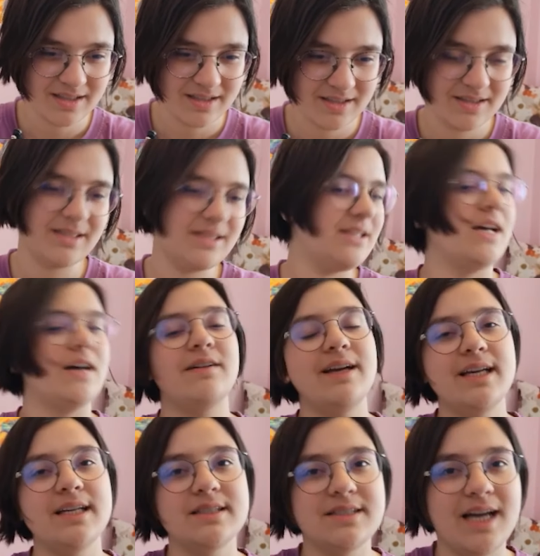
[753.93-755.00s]
No,
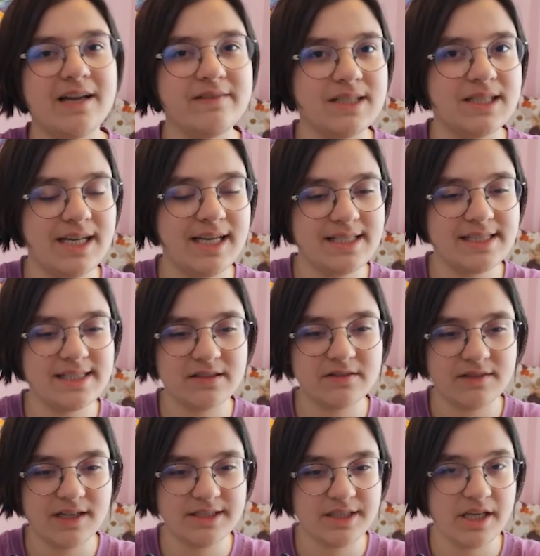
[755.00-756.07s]
and I will ask
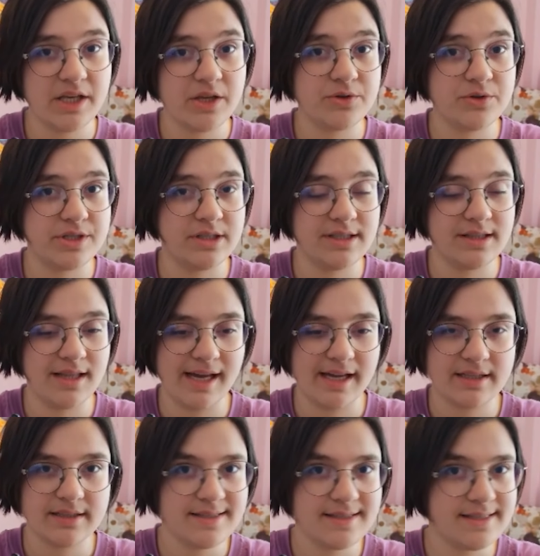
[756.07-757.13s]
what he usually like.
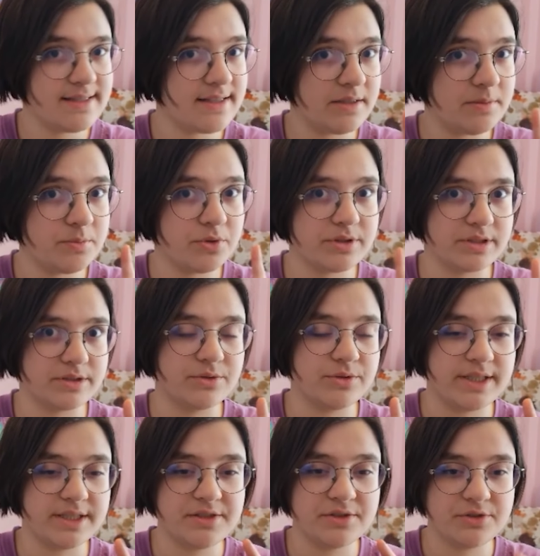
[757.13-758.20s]
This is an important
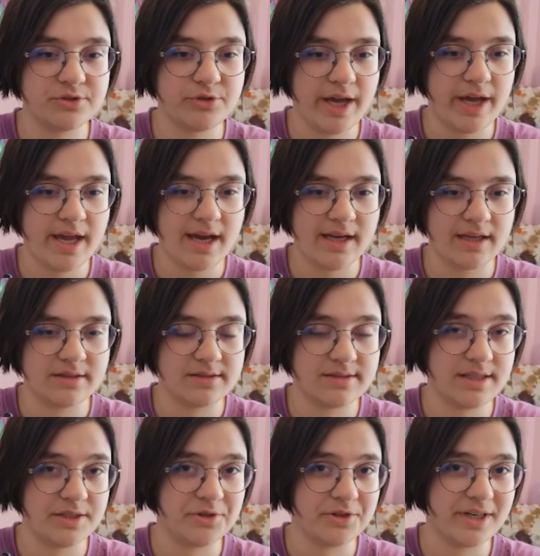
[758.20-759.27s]
question to AI
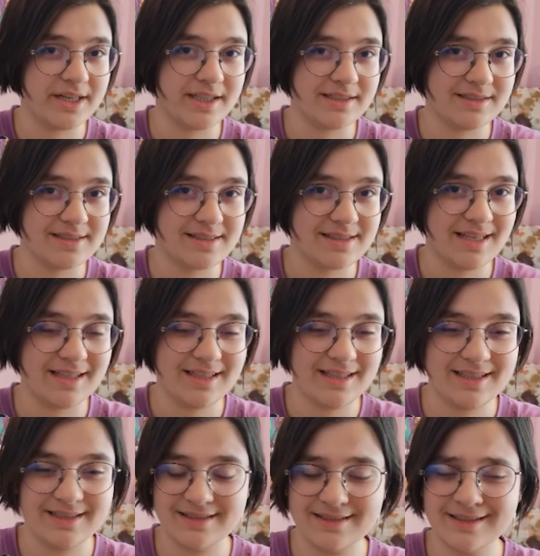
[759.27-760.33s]
understand your characters, like
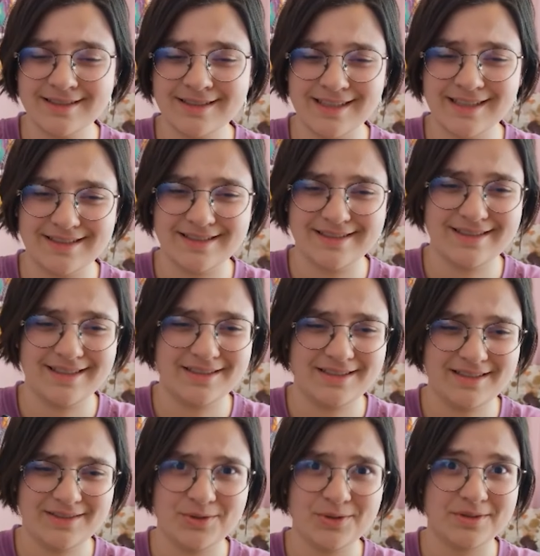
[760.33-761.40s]
it didn't understand
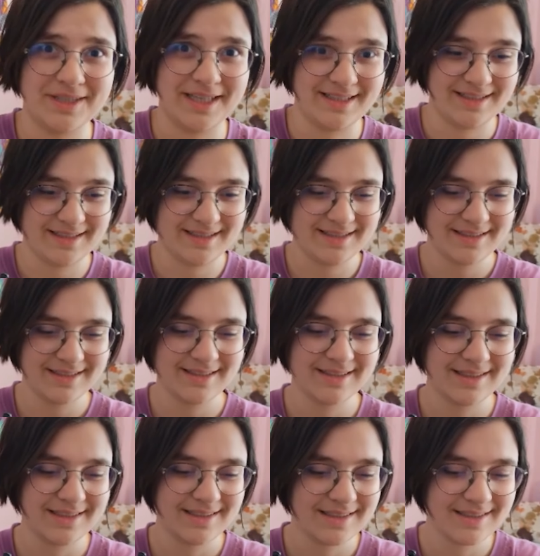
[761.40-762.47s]
already.
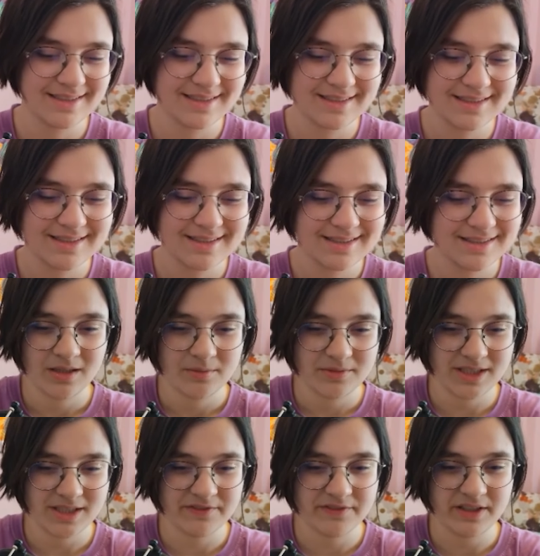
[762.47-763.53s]
But
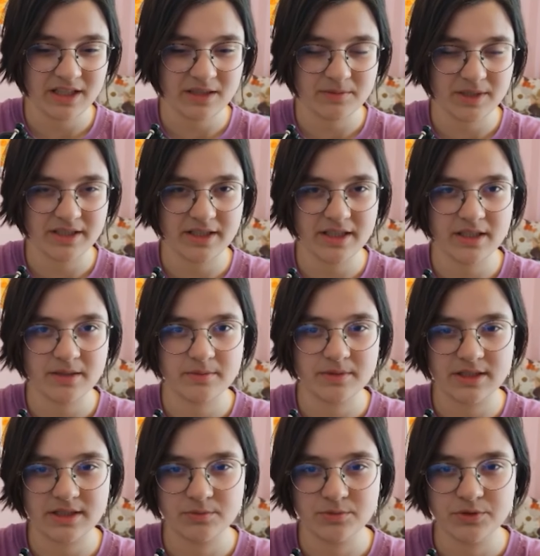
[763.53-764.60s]
I feel like my
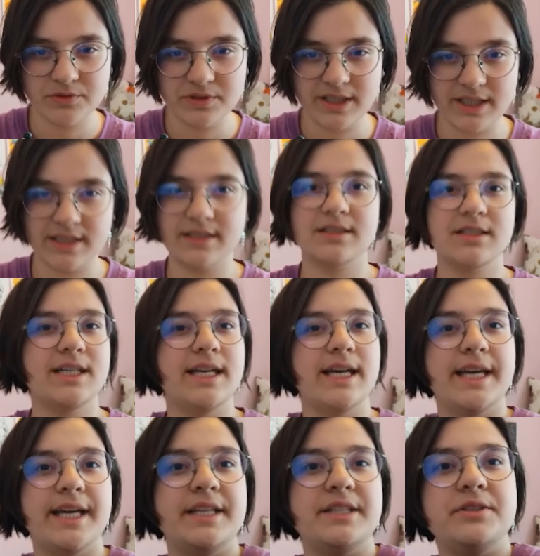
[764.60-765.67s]
camera moved again. I
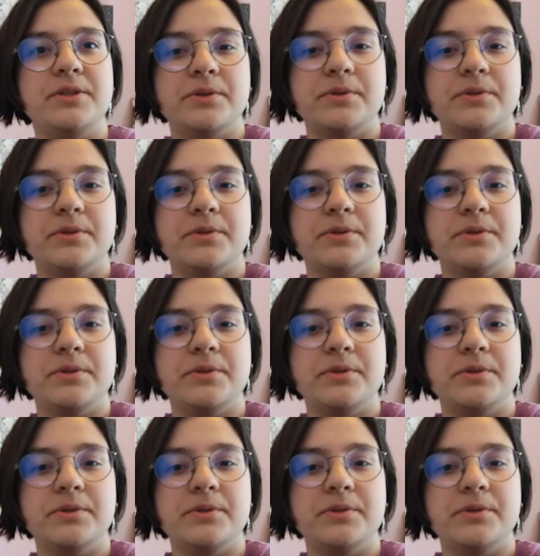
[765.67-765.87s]
hate you.